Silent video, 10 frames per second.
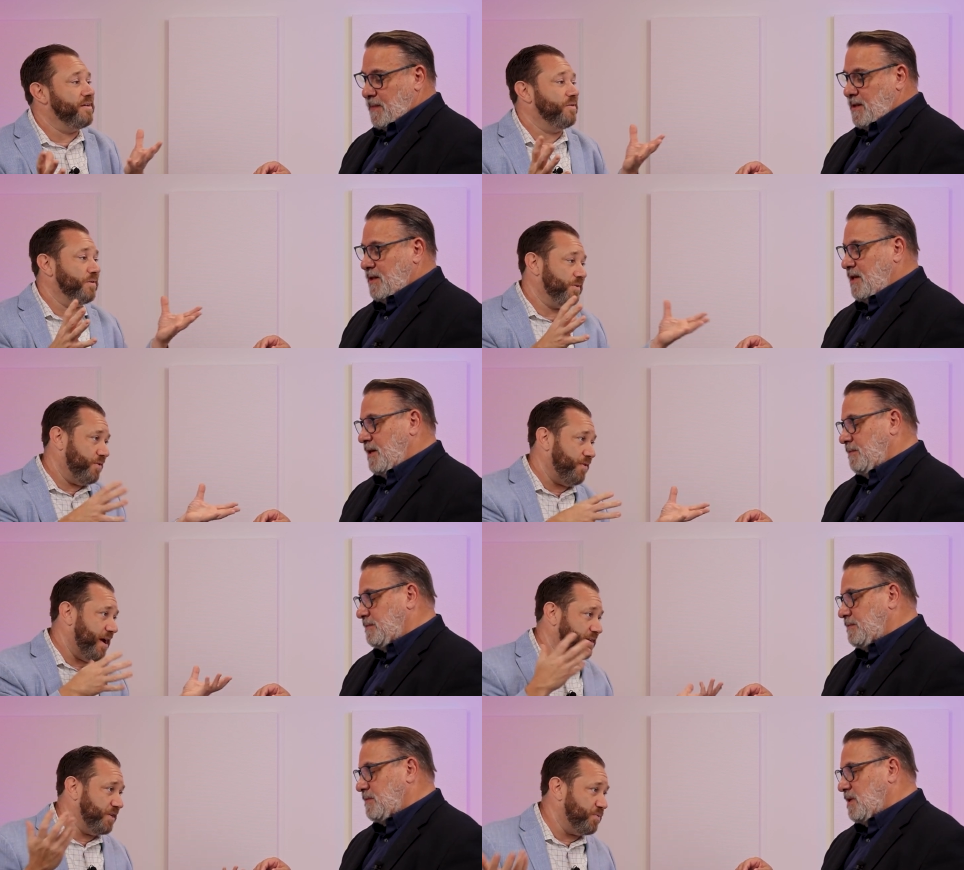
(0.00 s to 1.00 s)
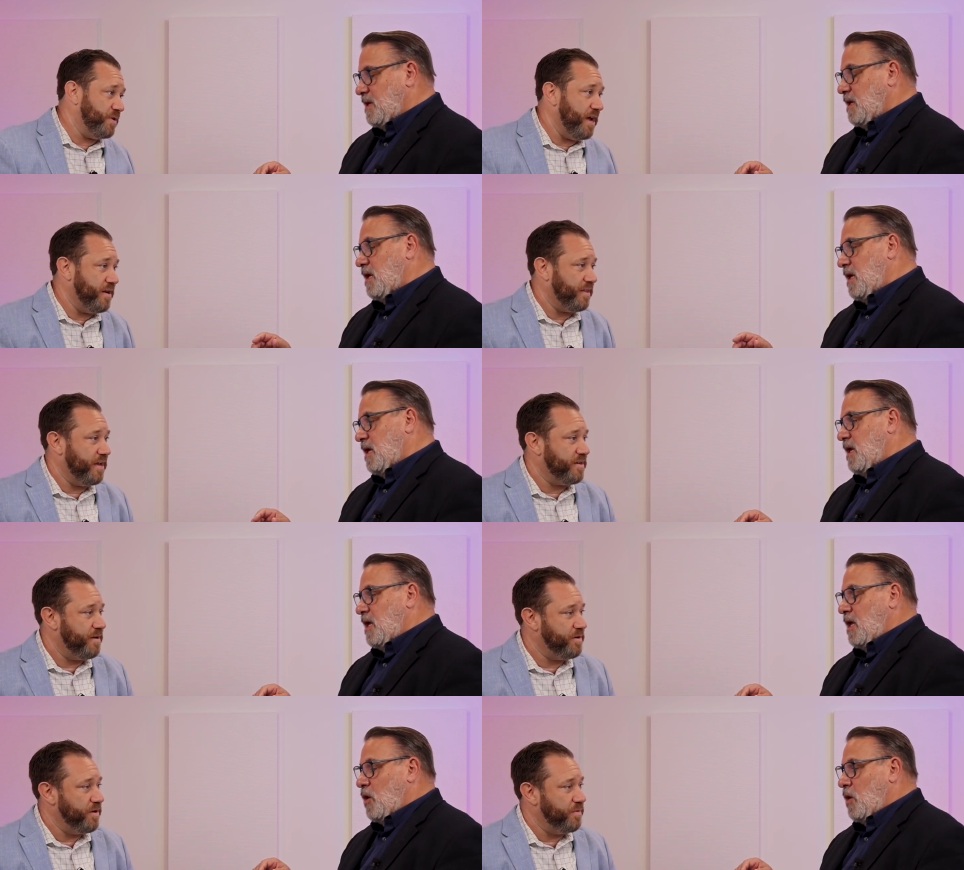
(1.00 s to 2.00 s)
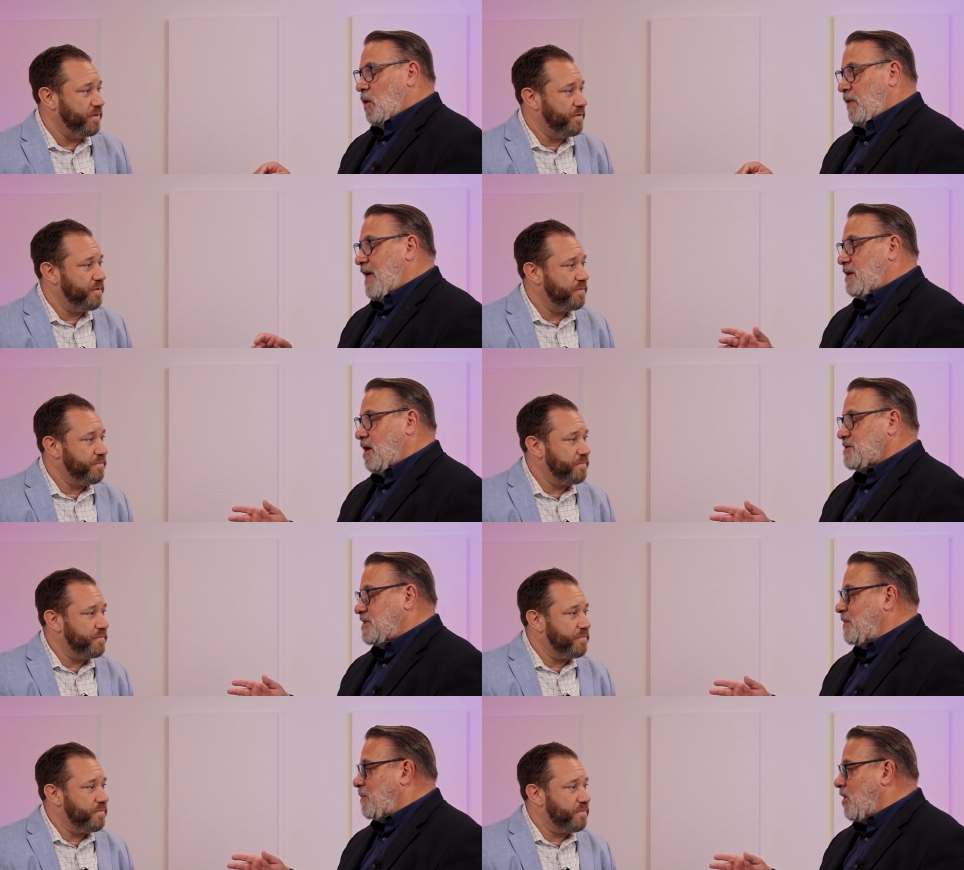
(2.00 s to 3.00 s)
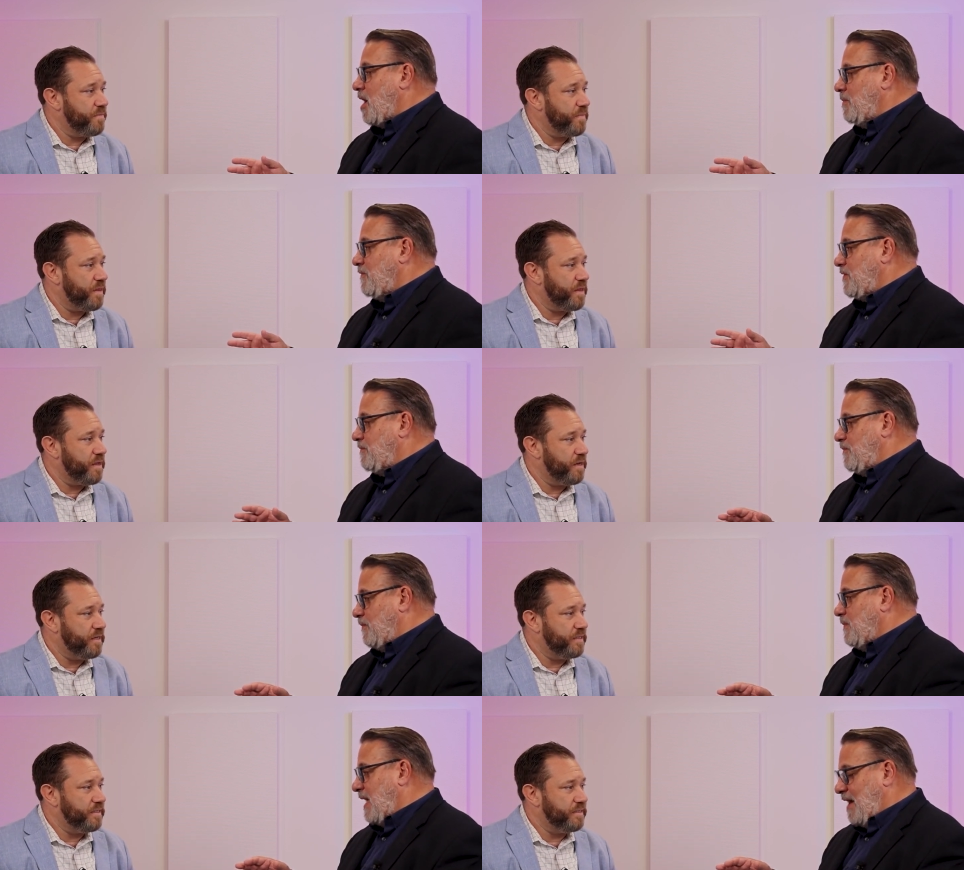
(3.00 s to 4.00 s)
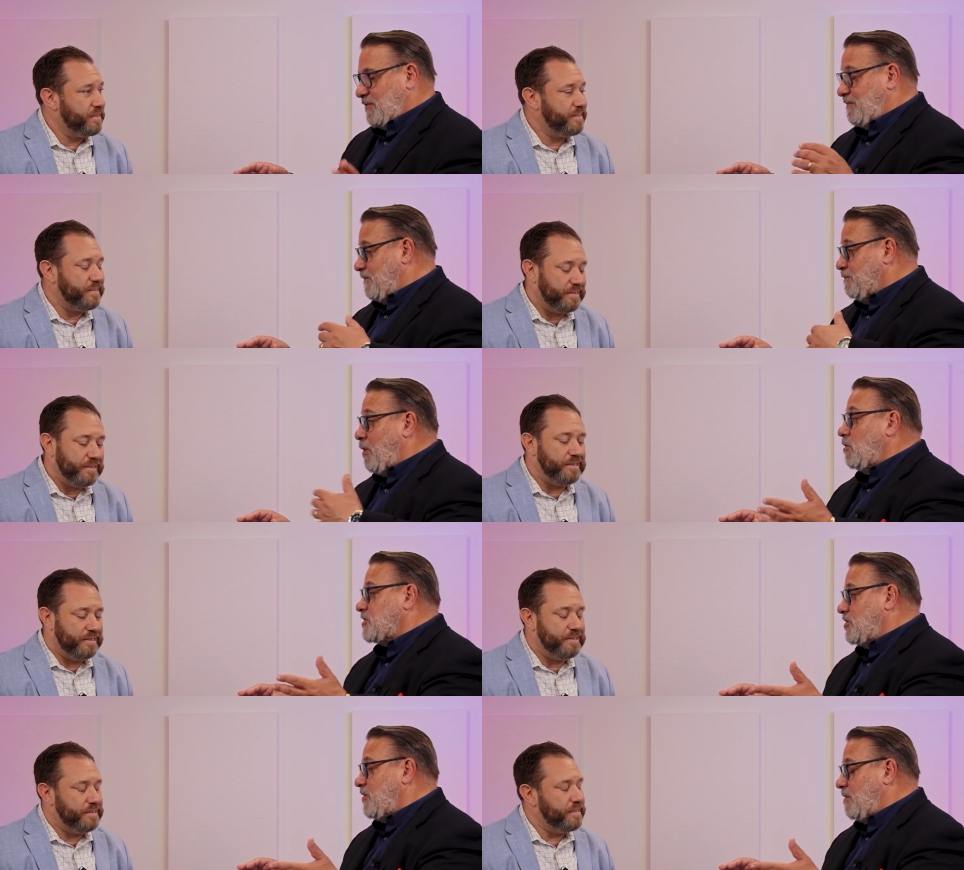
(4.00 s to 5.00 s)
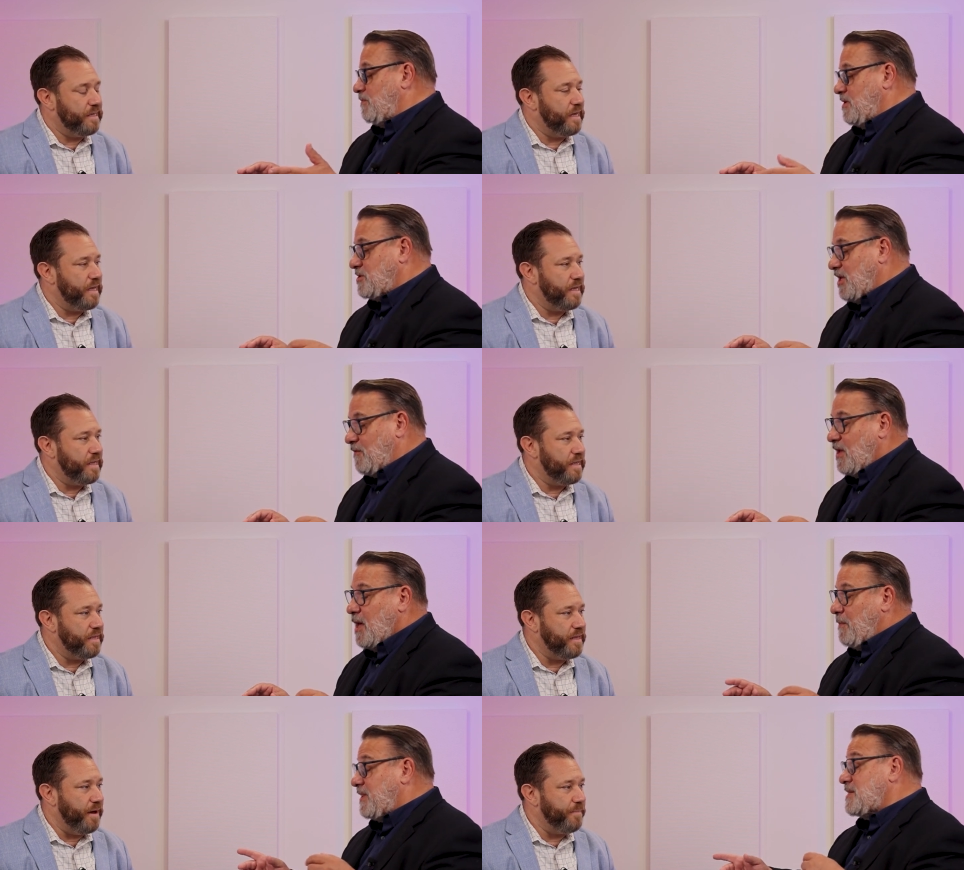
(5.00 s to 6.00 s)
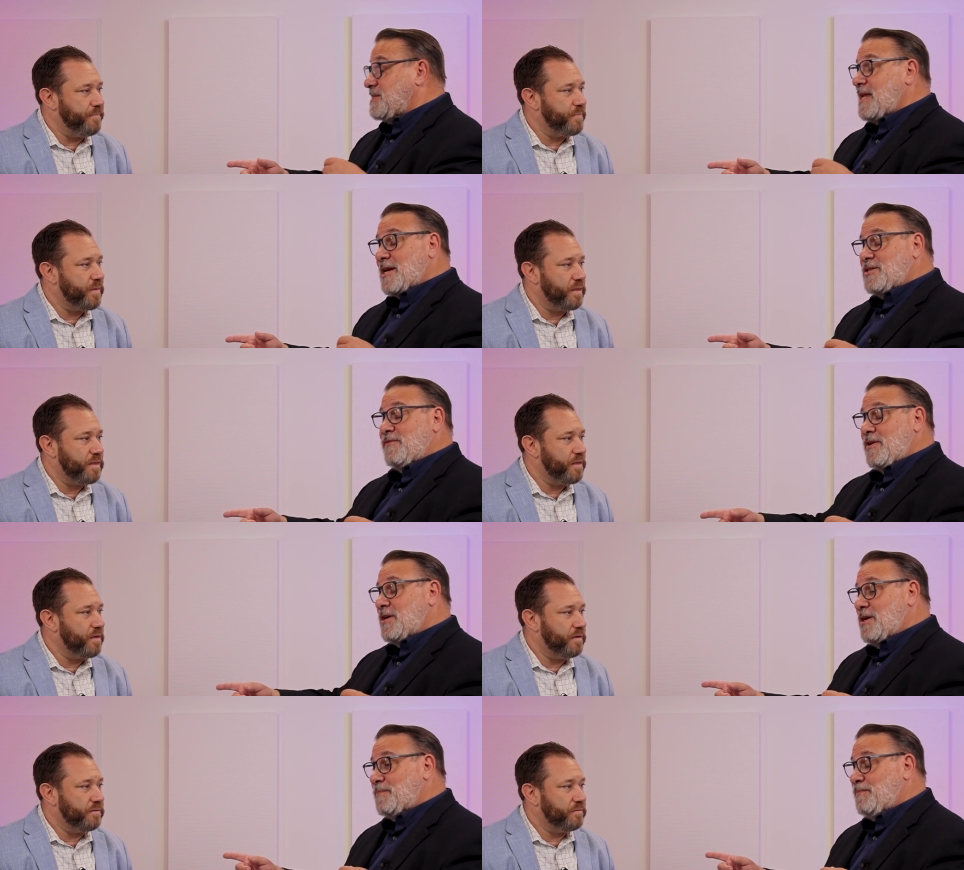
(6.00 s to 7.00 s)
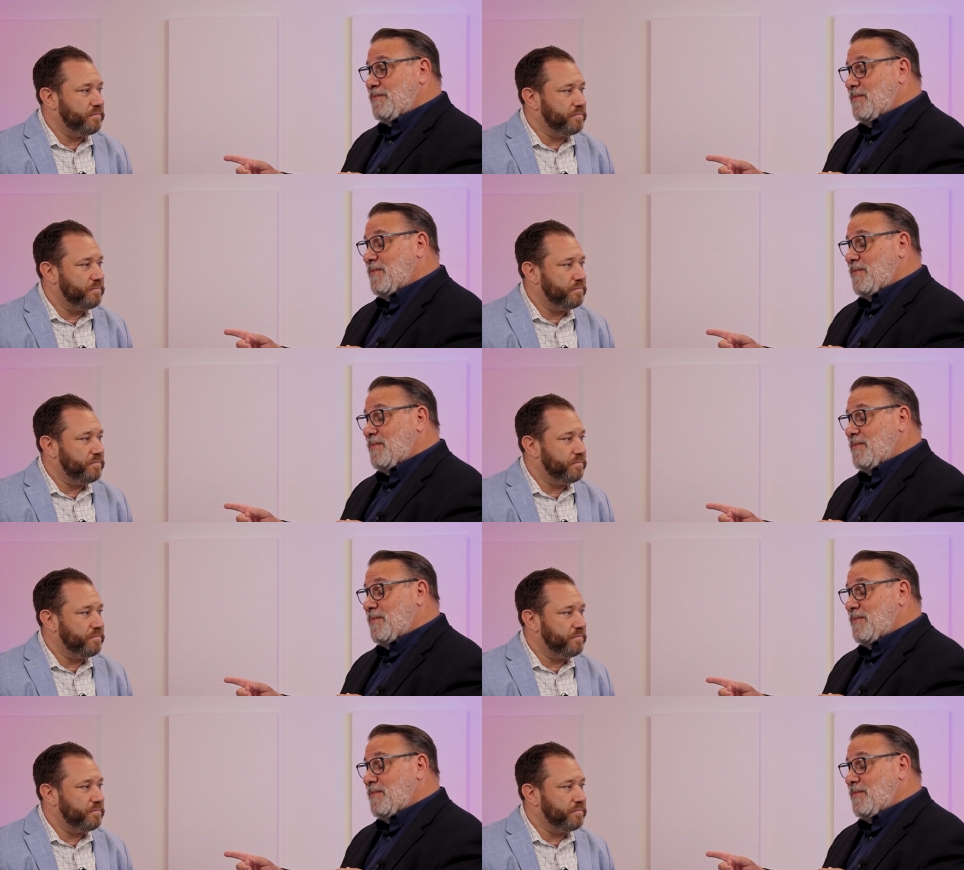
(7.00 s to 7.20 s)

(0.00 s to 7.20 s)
Speaker 1: and also yeah. their assets were down at that time too.
Speaker 2: And that causes them a problem if they have to bolster their their stuff. But this is actually a very good